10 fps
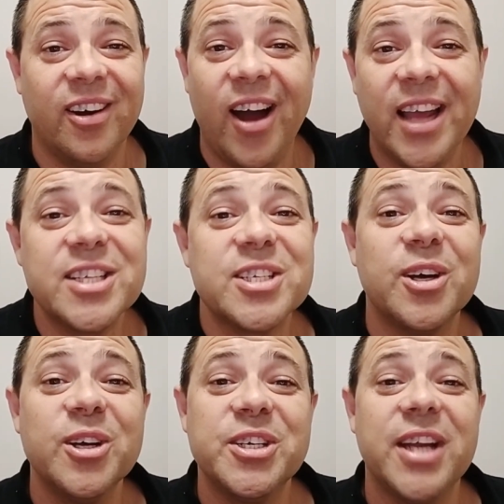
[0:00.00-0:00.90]
I
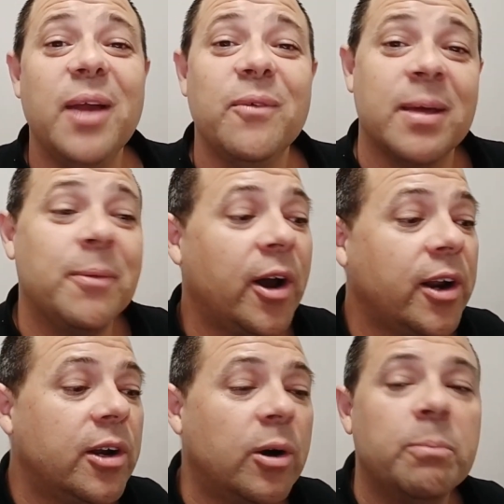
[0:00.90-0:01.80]
associate with them. I
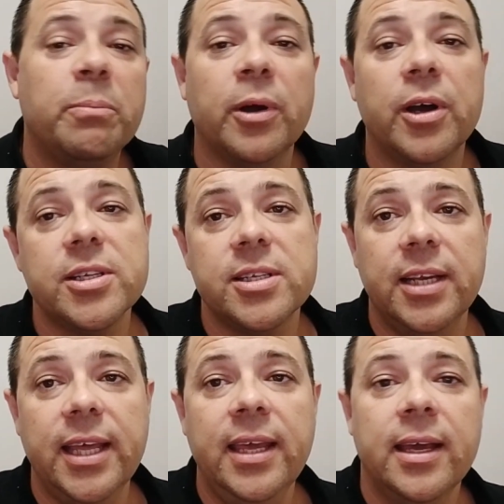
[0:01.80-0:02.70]
don't know them
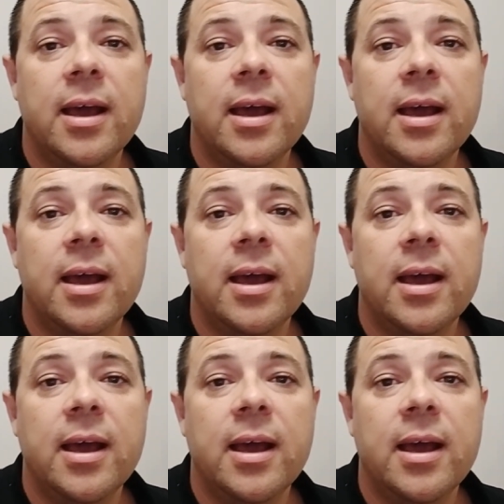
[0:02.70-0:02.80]
personally,